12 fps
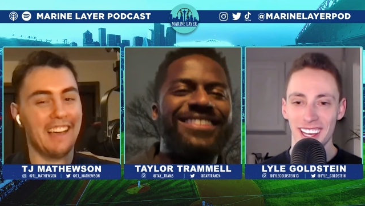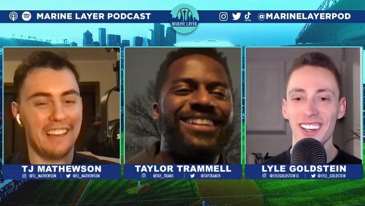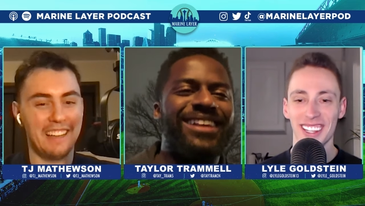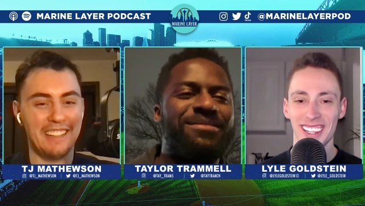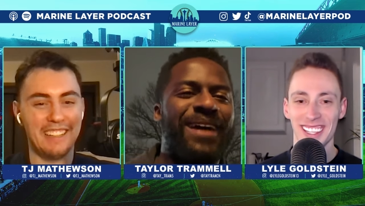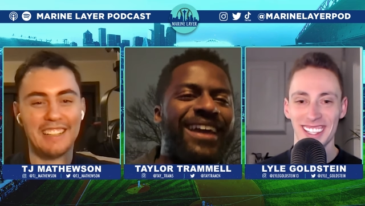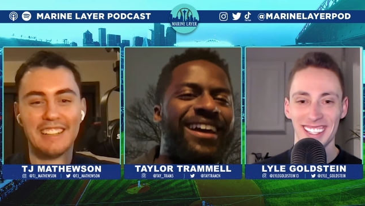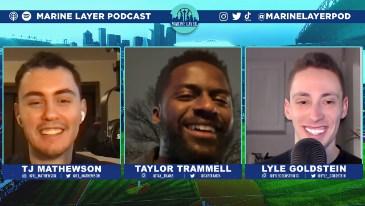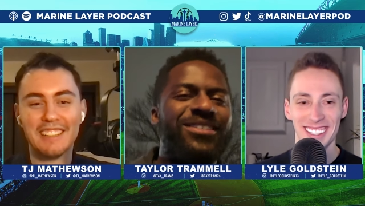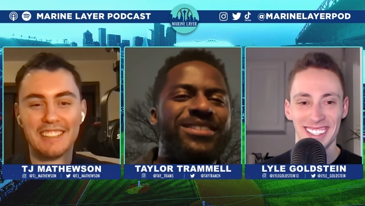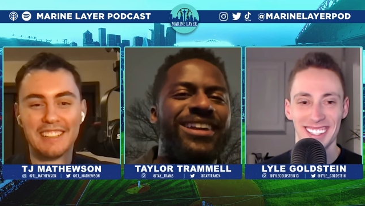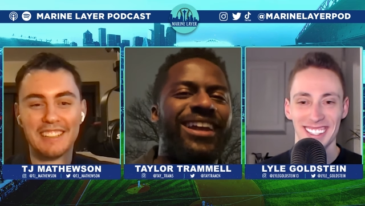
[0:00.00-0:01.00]
Speaker 1: I get to look back
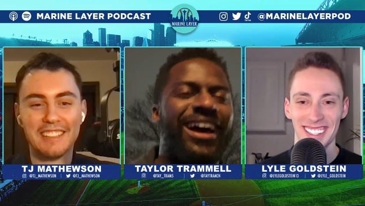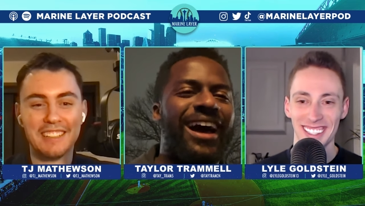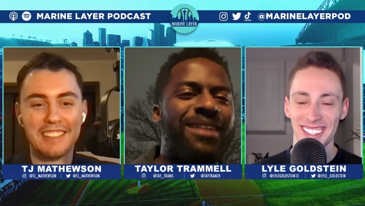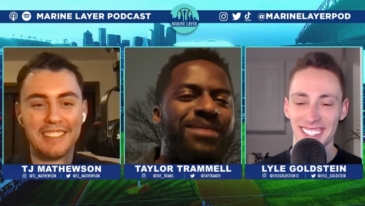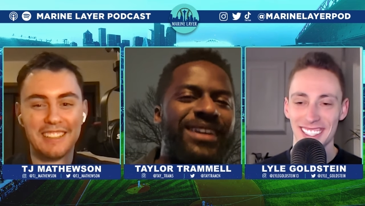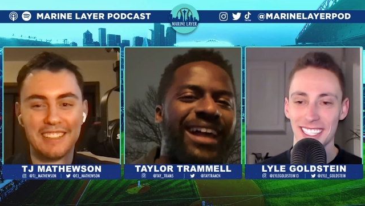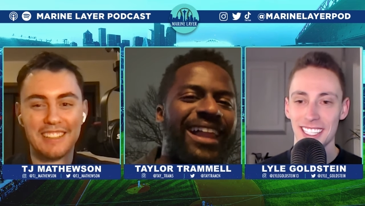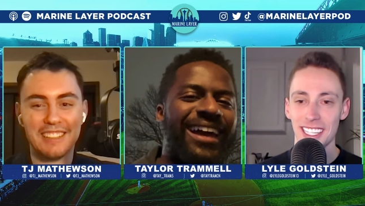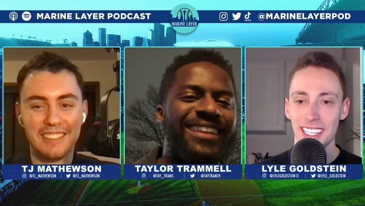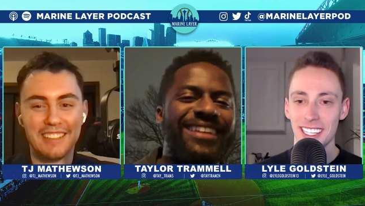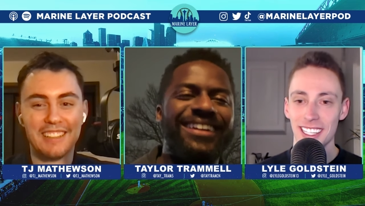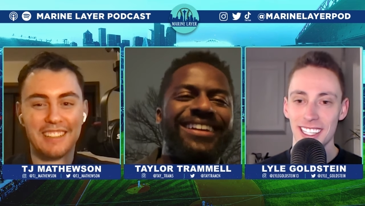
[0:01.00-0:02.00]
on it. It was a good hobby. I
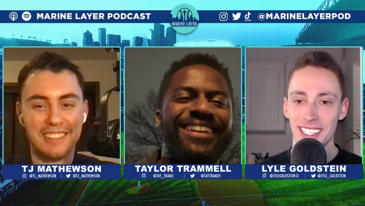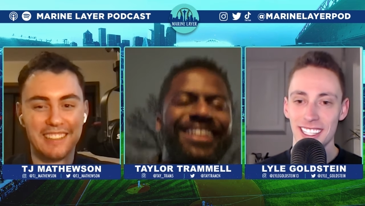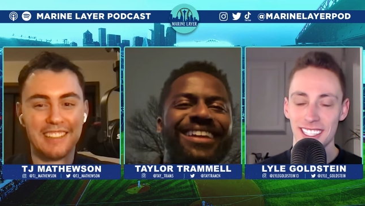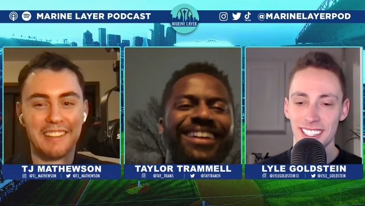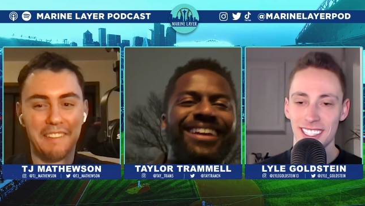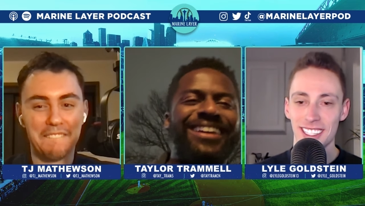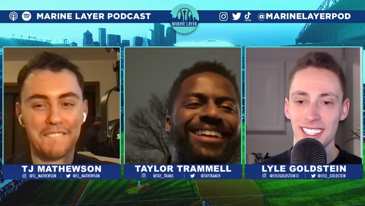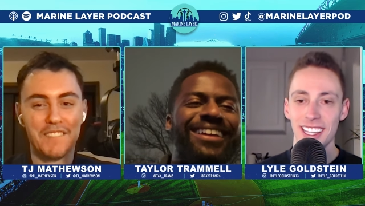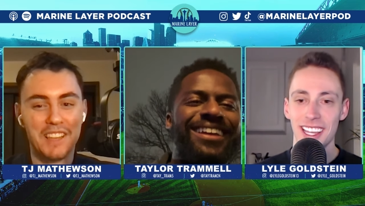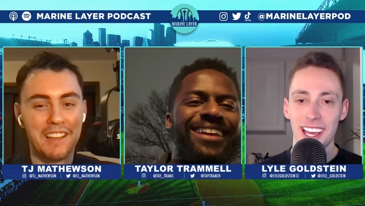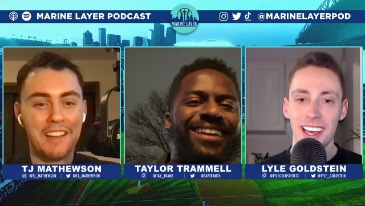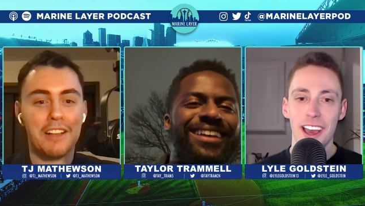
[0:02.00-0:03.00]
liked it.
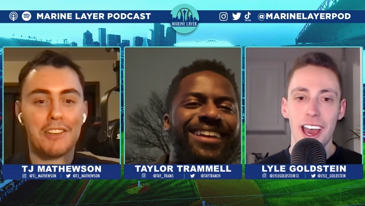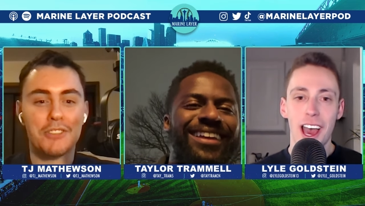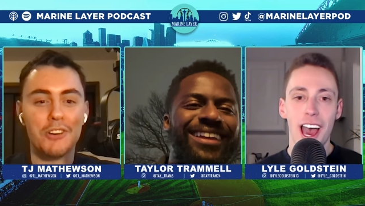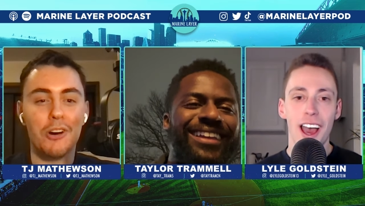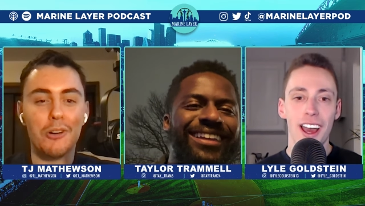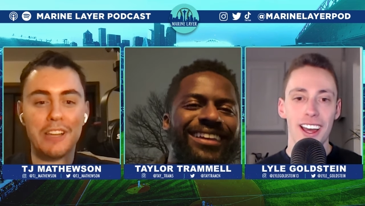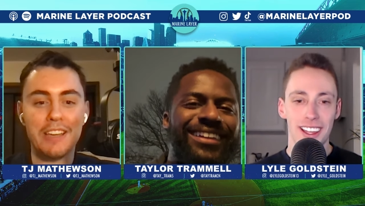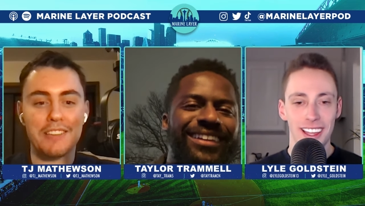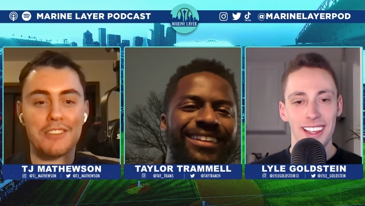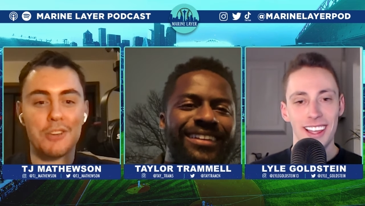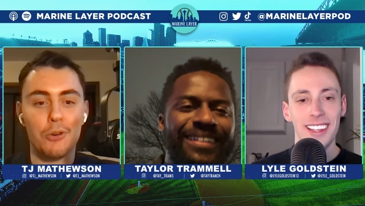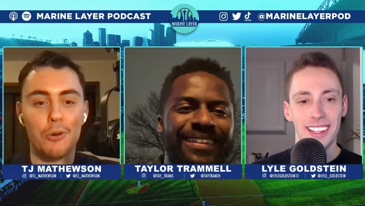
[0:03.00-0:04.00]
Speaker 2: So okay,
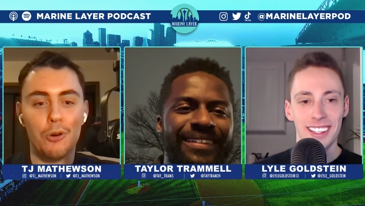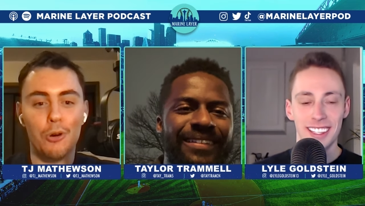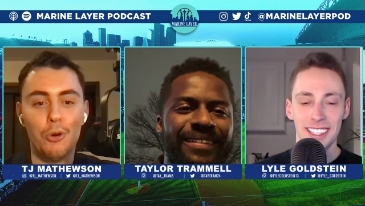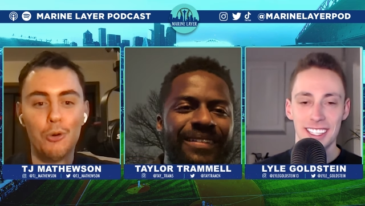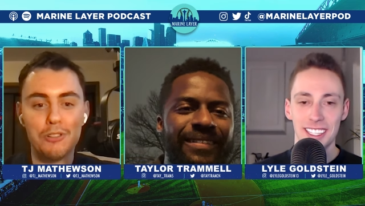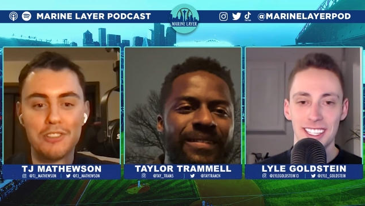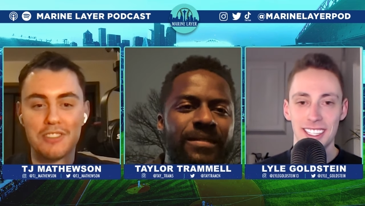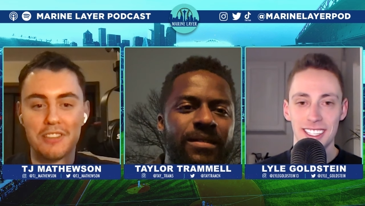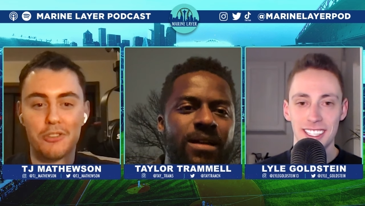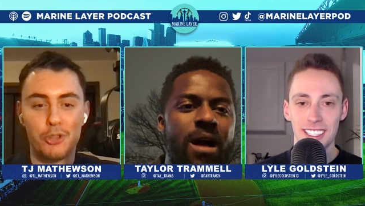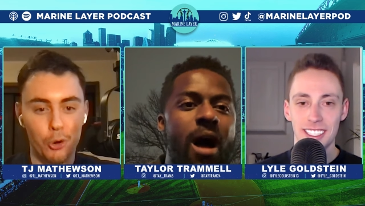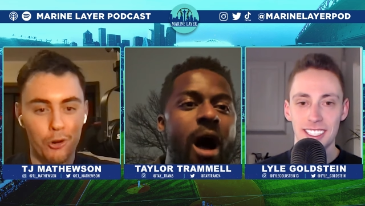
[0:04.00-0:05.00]
so who is
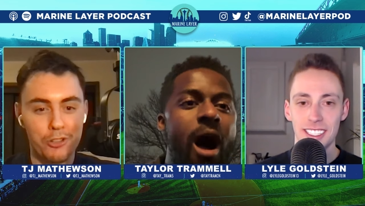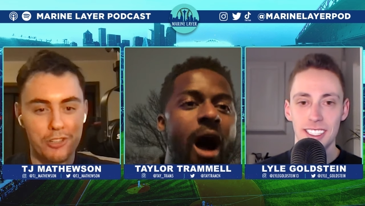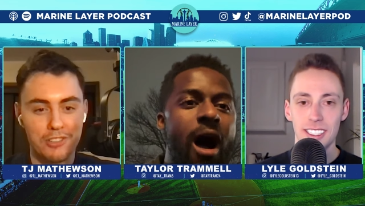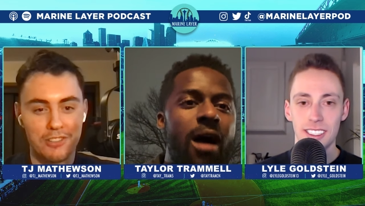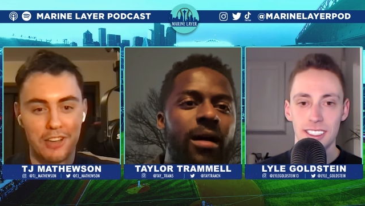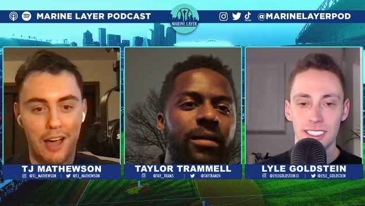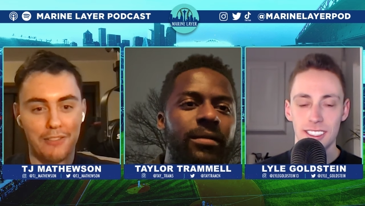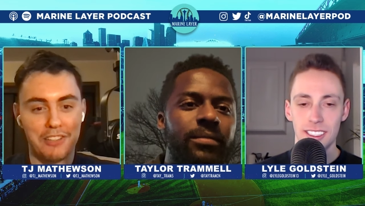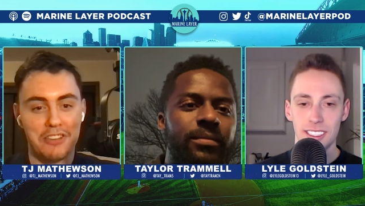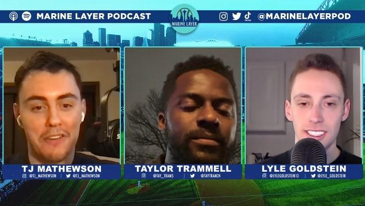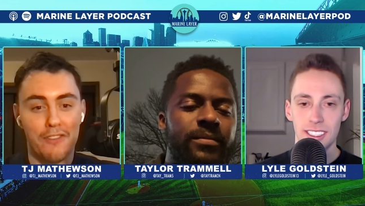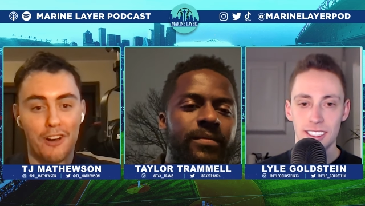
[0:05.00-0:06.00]
Georgia's?
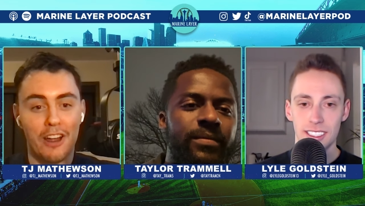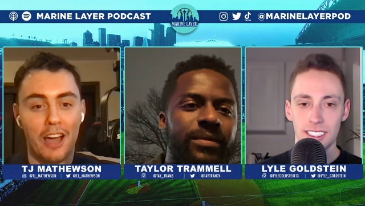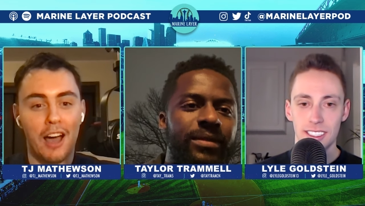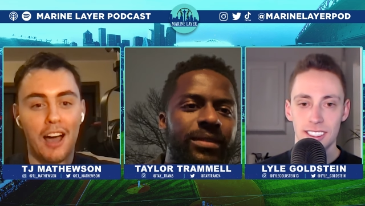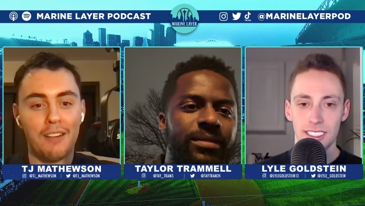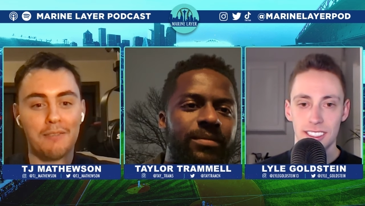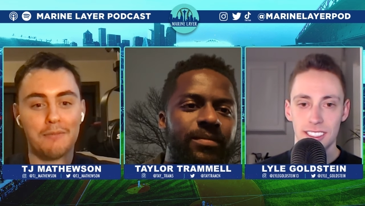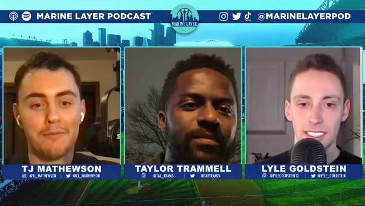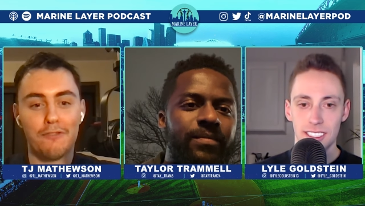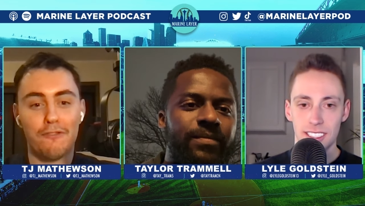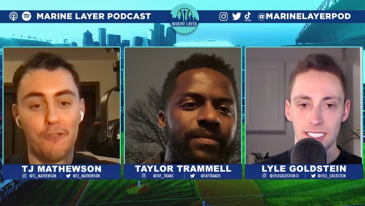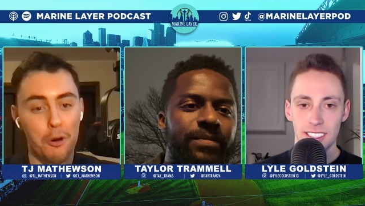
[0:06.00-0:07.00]
Obviously, a very
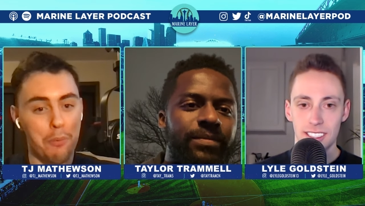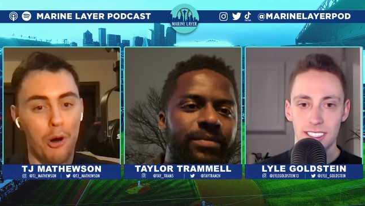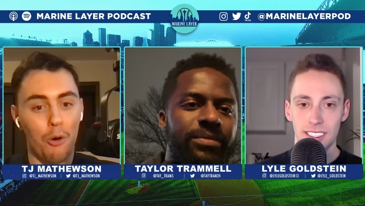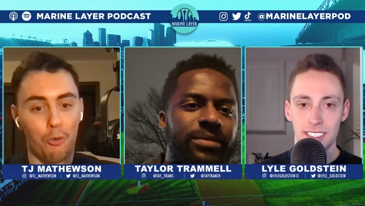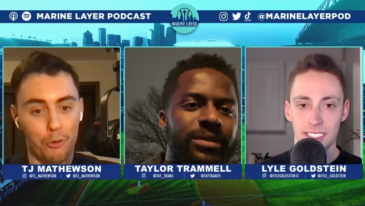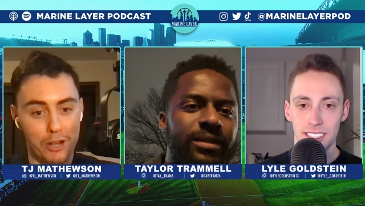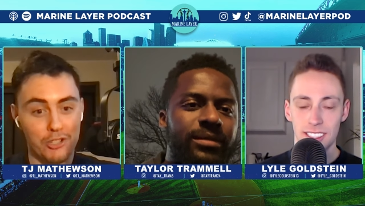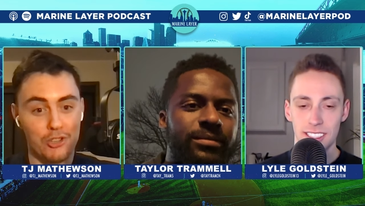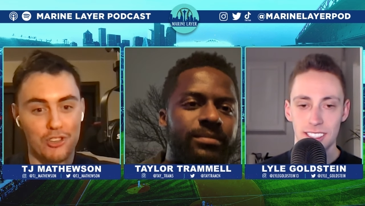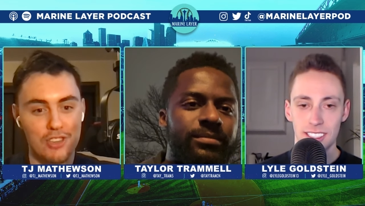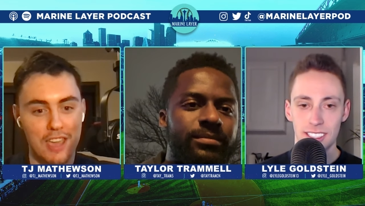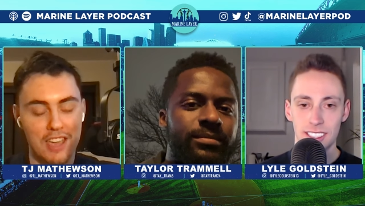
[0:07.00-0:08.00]
football rich
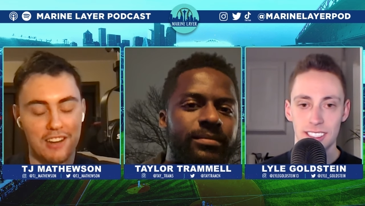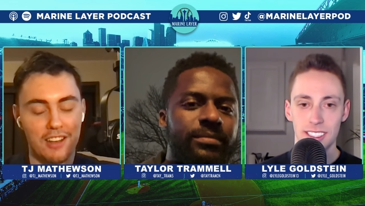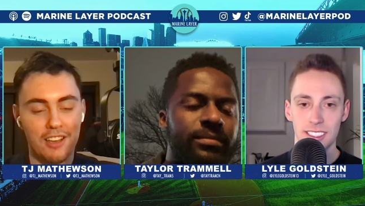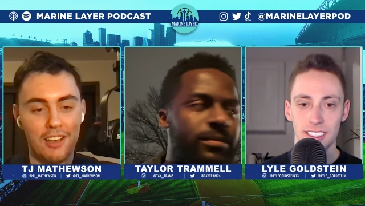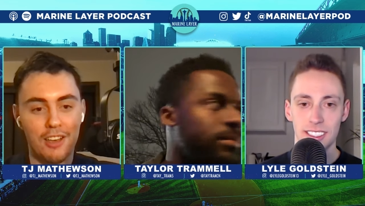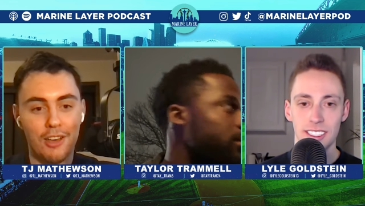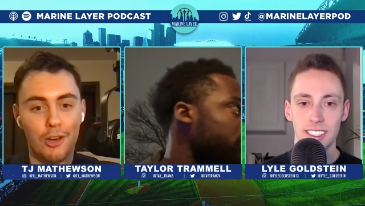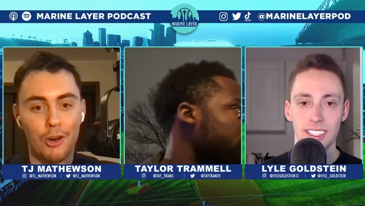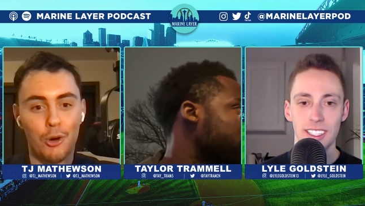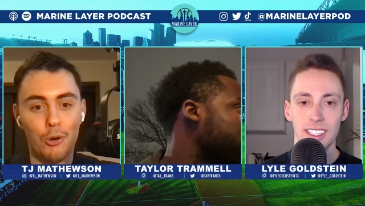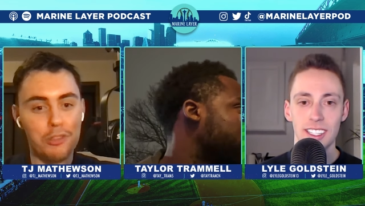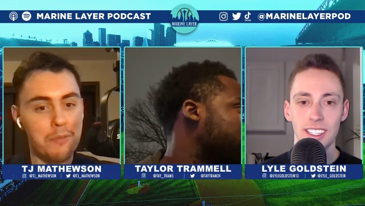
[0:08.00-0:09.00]
state.
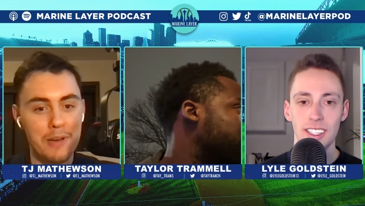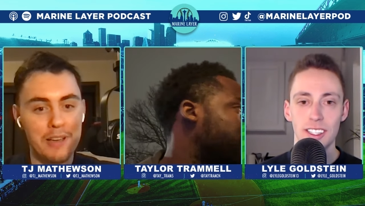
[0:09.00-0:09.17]
Who are the